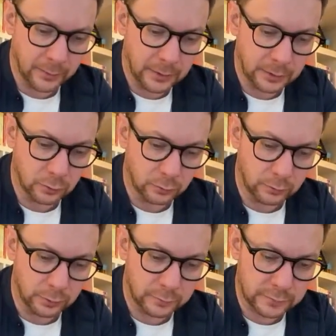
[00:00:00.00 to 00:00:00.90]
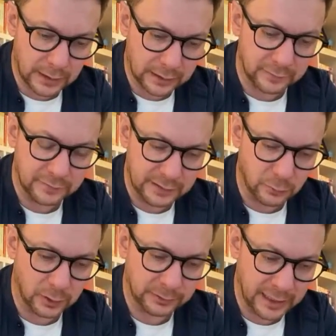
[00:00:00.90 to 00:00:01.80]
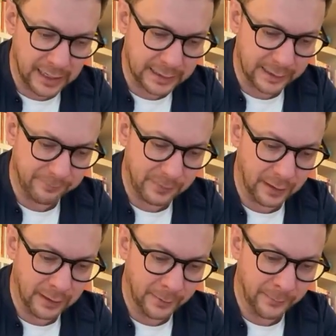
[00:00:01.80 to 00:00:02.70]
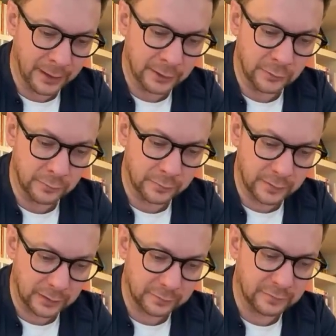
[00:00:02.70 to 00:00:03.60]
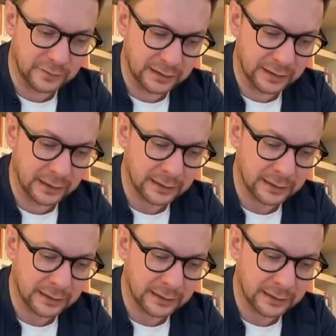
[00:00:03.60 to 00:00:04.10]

you start to see what I'm getting at, and you start to see that